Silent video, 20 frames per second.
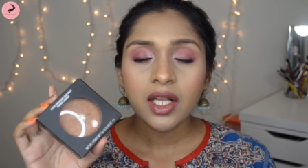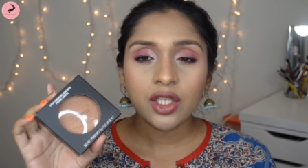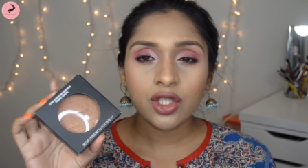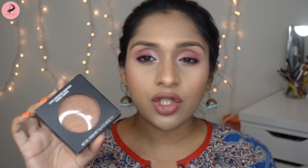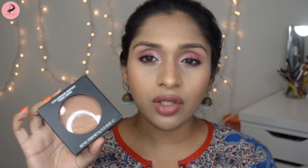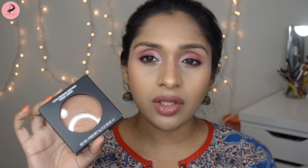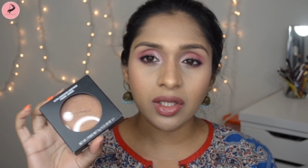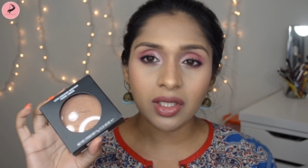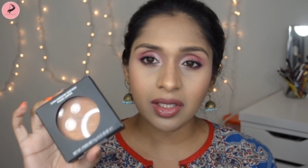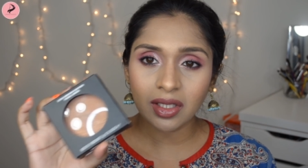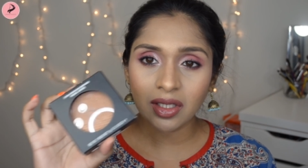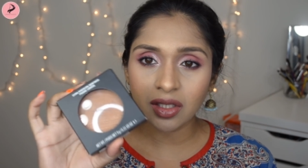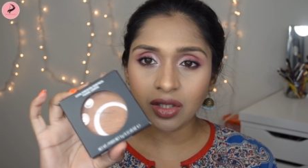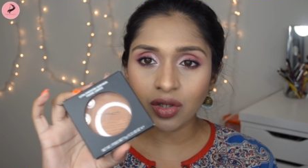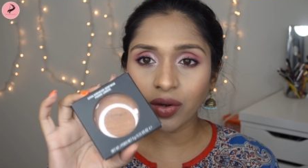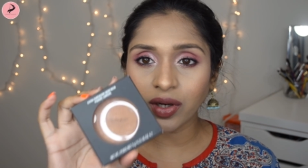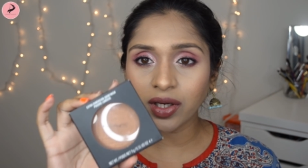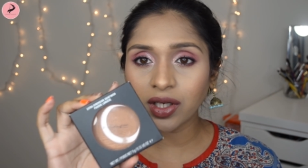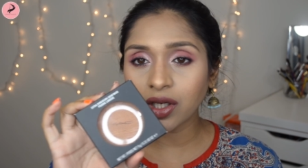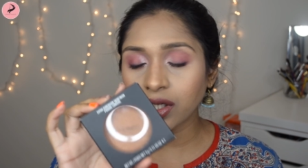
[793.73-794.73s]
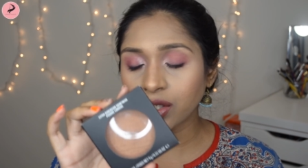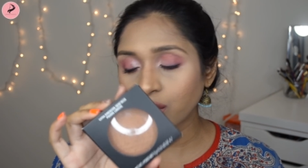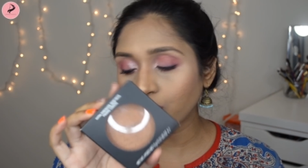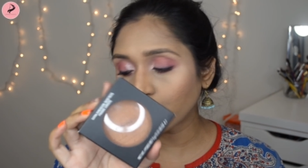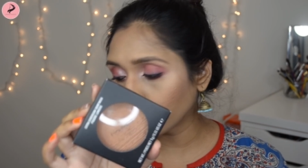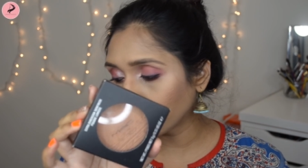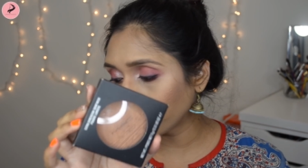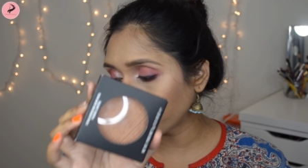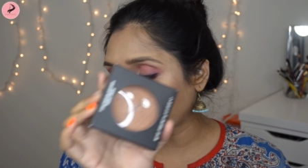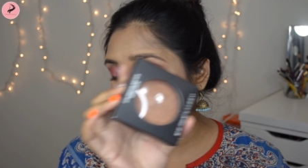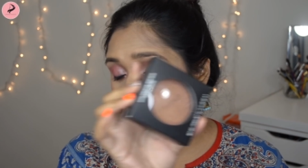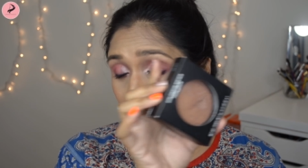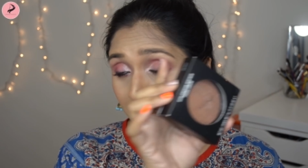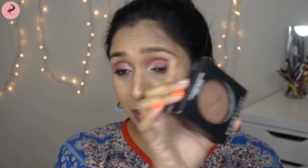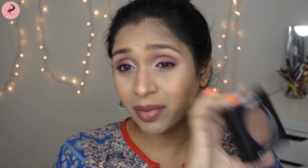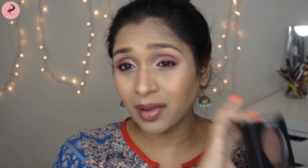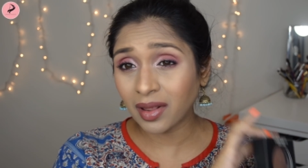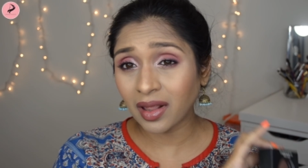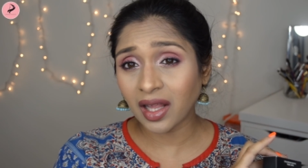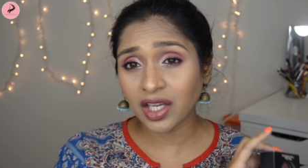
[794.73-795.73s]
So this is going into my
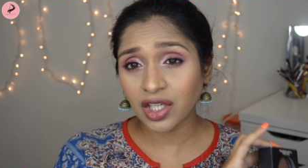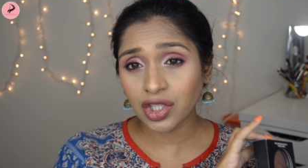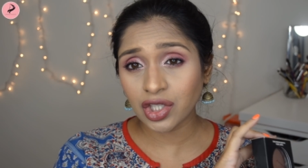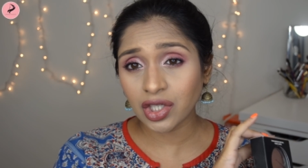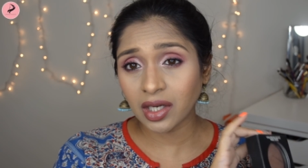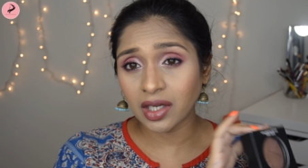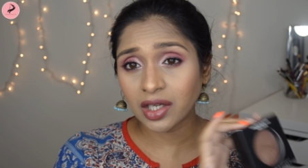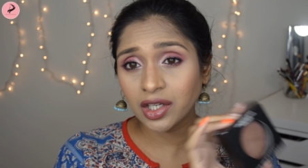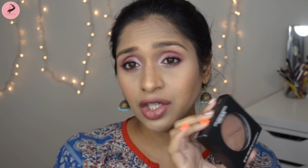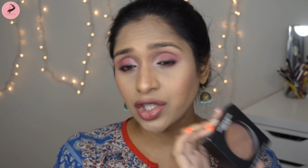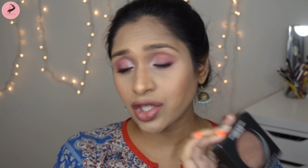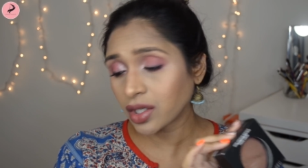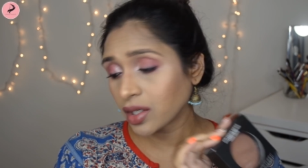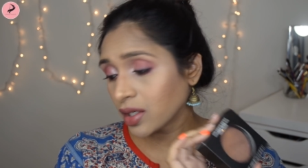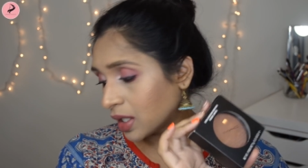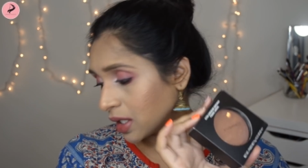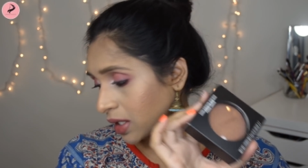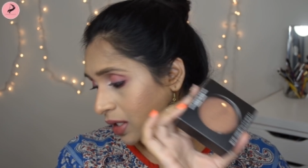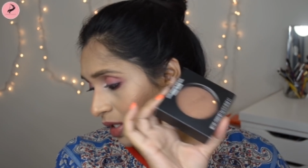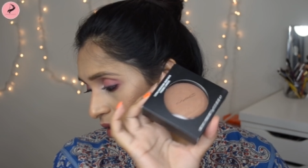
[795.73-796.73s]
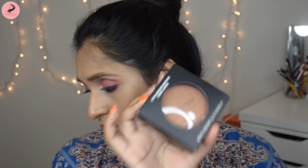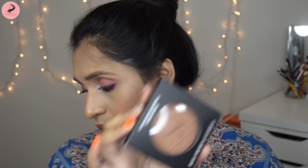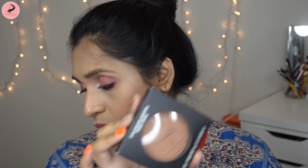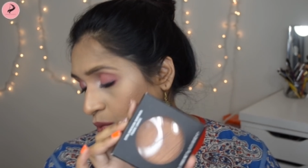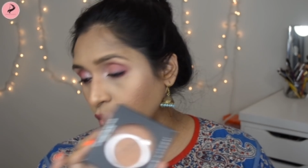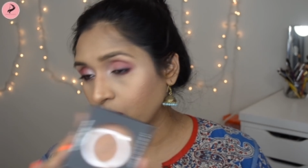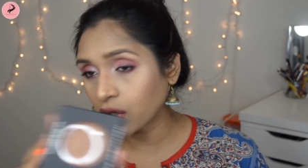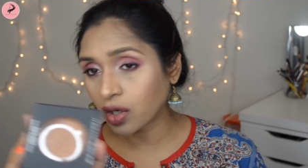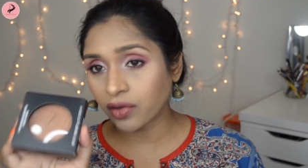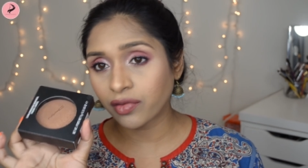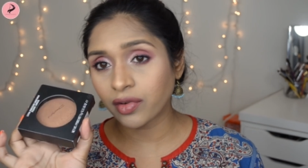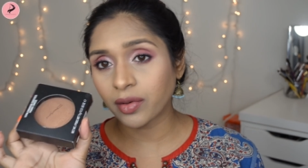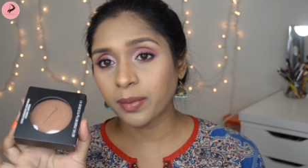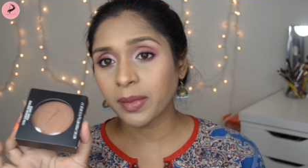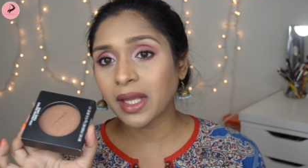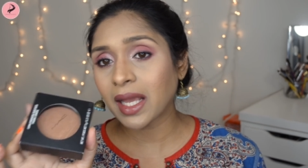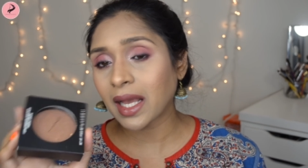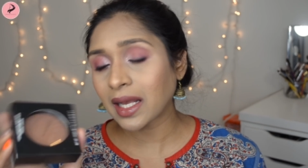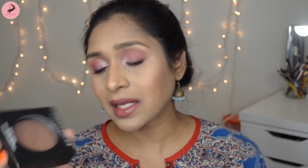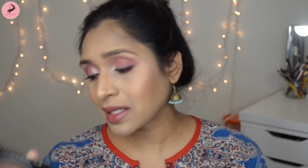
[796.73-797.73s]
blush collection. It doesn't work for
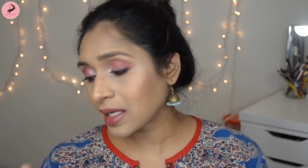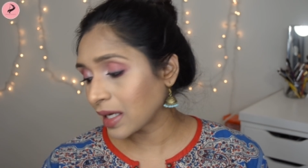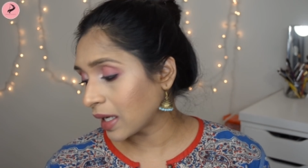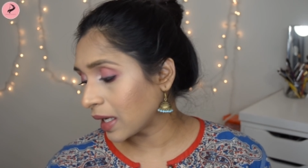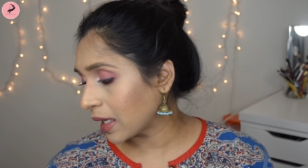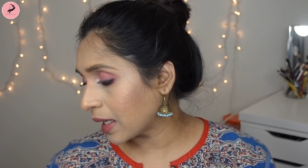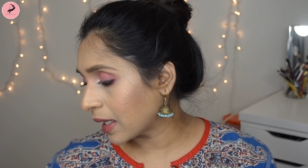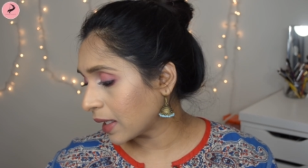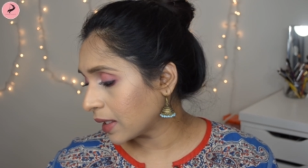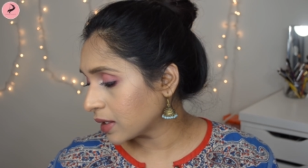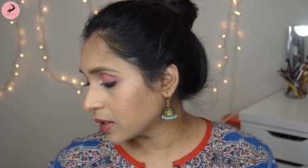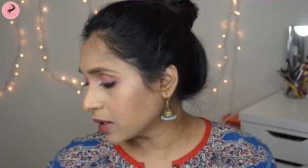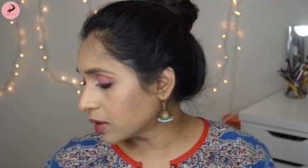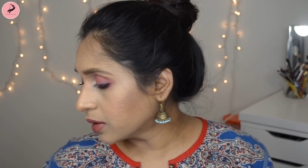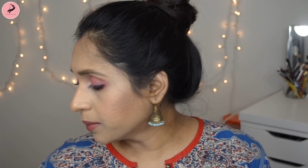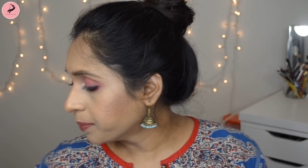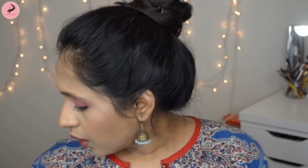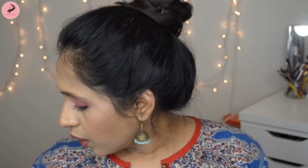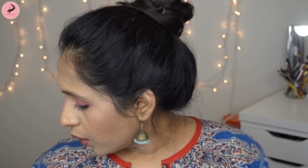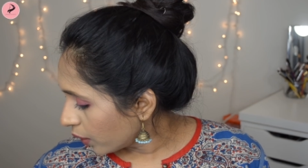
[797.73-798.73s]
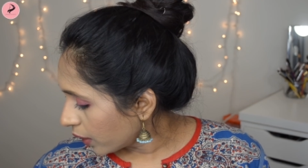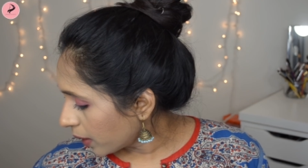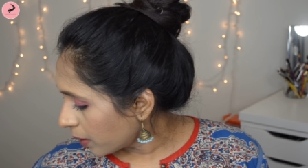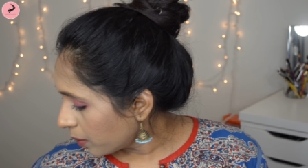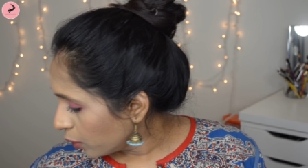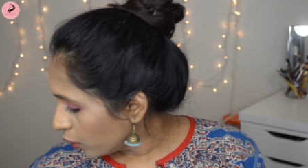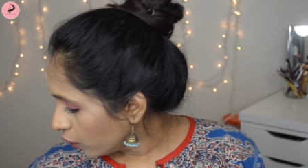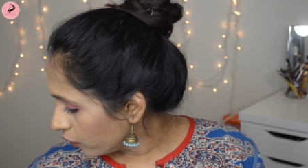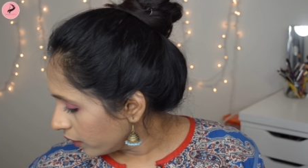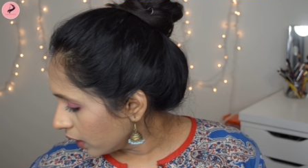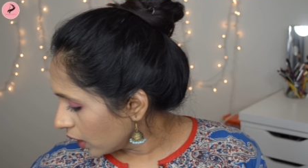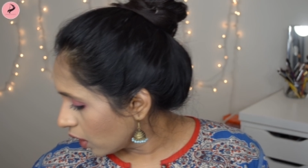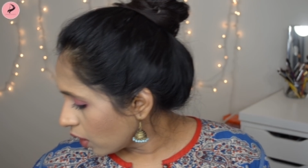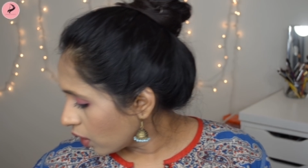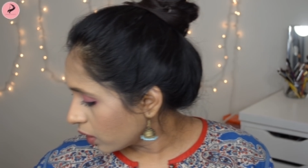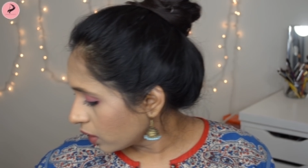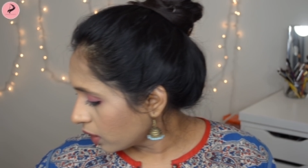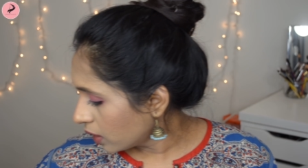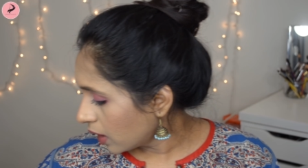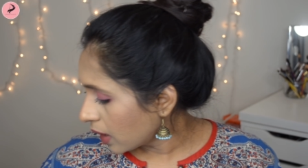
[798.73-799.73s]
me as a highlighter. Okay, moving
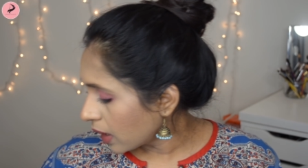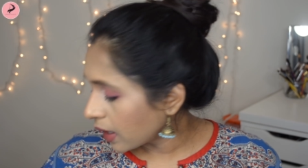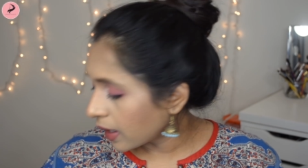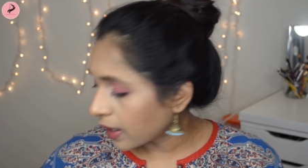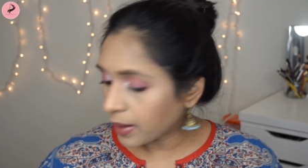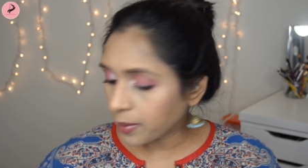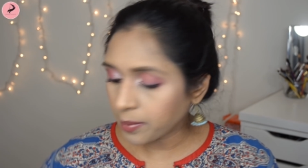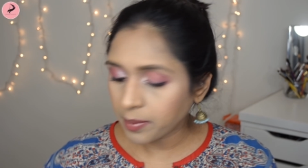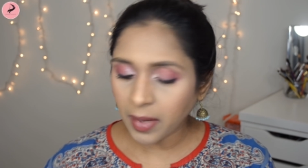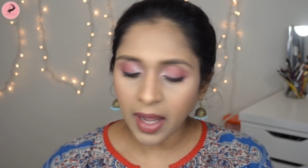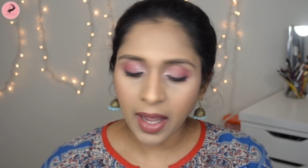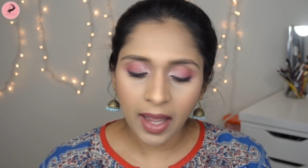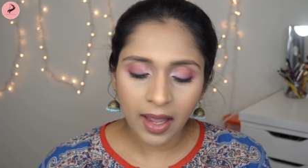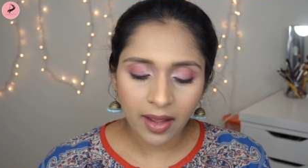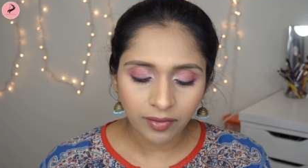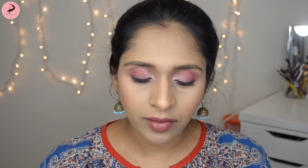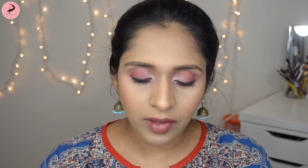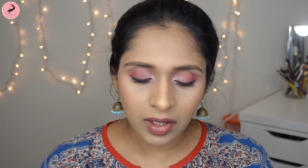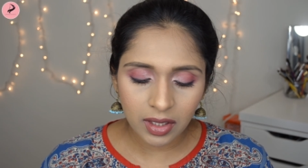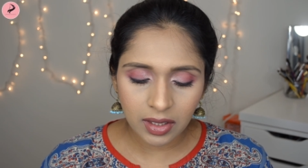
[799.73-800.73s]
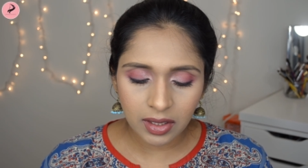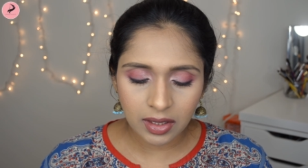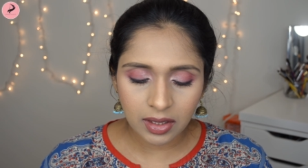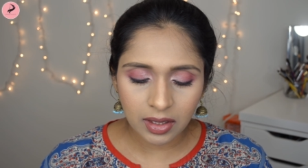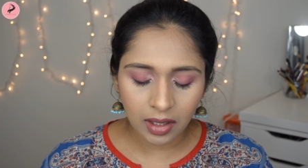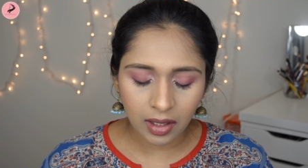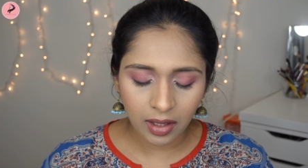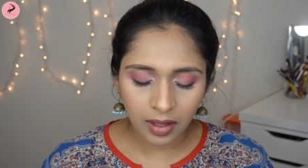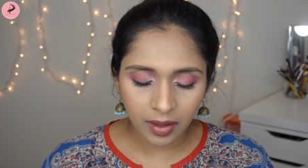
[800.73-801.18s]
on, I have this